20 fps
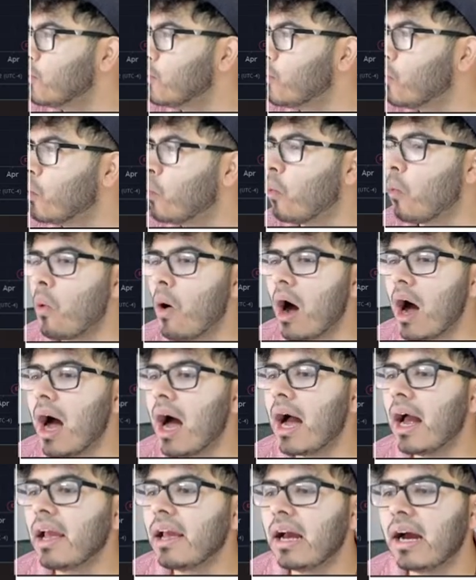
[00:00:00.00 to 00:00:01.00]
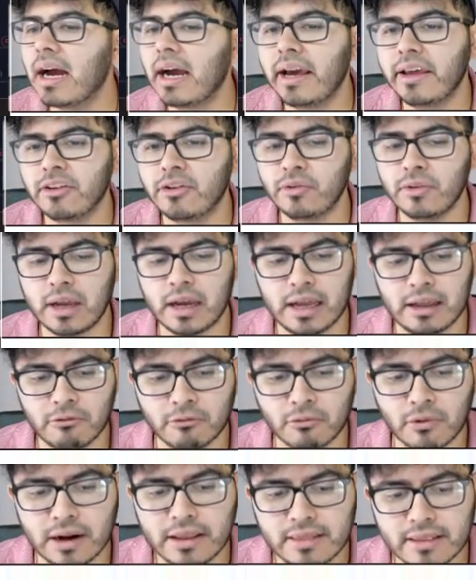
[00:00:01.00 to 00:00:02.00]
why I do not.
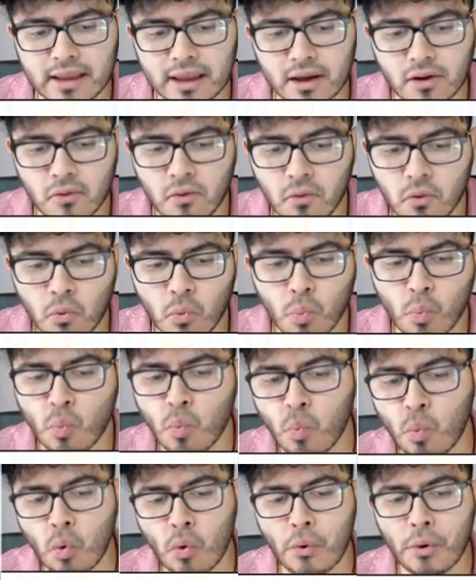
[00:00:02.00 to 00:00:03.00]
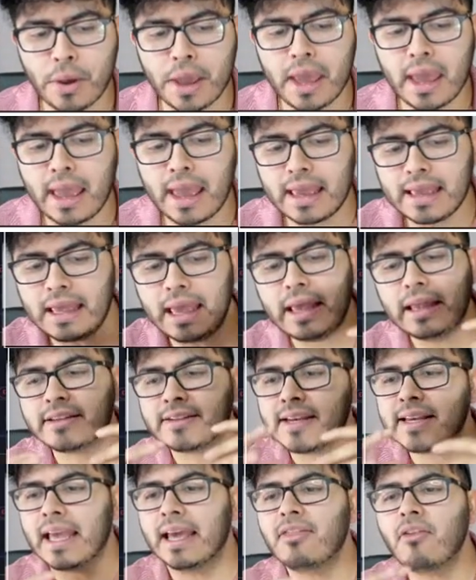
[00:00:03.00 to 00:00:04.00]
Right now, it's,
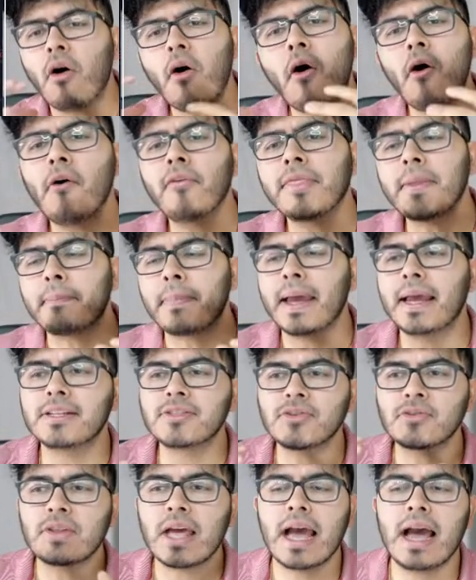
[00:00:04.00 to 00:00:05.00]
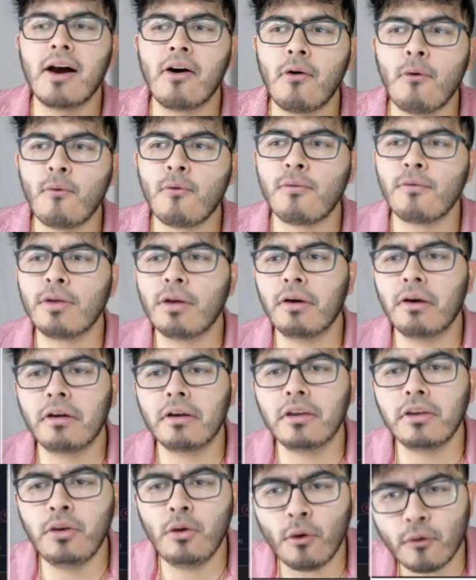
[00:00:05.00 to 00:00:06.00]
again, all depends on how
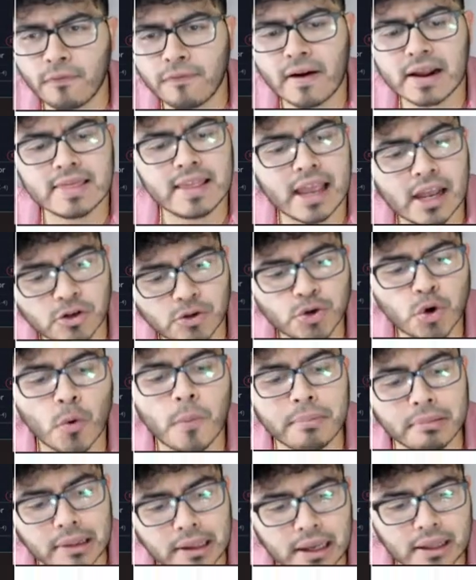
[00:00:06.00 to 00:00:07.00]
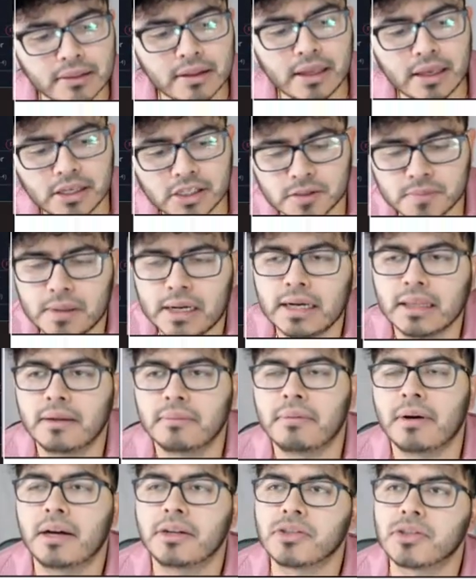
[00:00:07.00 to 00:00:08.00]
your financial plan is, Pilot
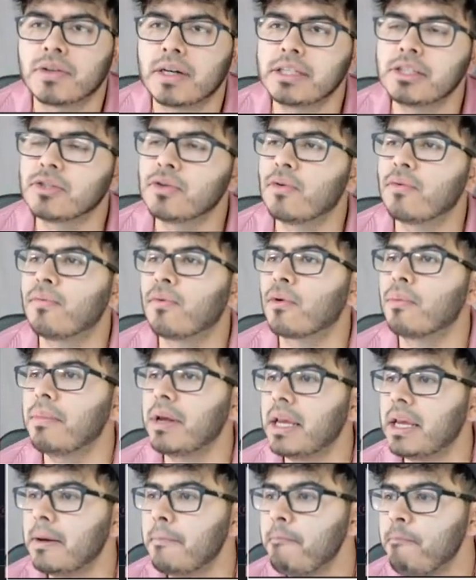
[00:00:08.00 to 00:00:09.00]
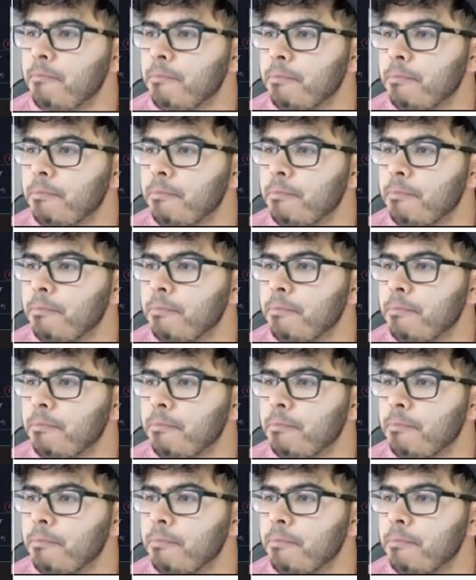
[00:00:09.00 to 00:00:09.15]
Poncho, right? So for me,